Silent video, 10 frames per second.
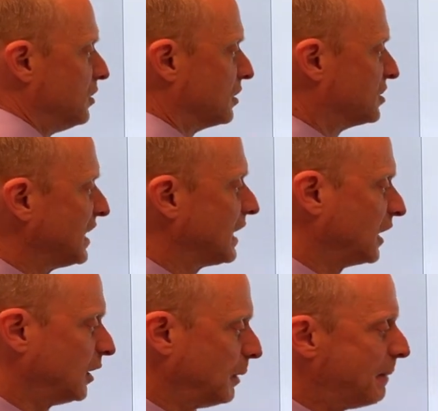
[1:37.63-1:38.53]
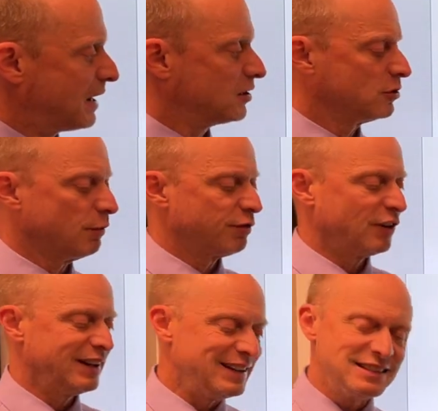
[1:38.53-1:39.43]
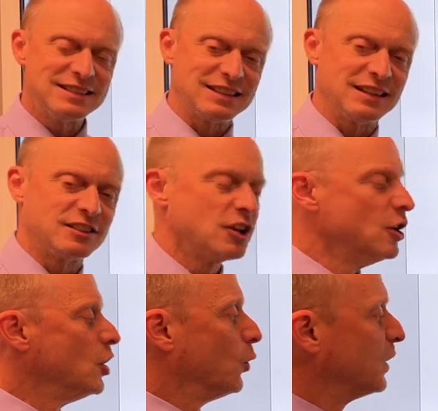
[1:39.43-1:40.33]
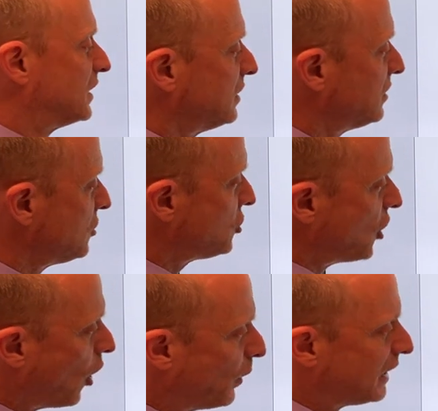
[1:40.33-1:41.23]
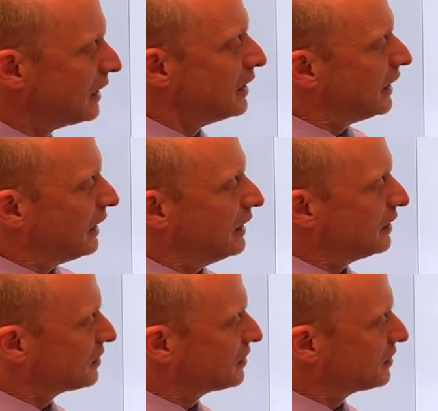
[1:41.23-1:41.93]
can see it a little bit better. So for instance, what this is showing is,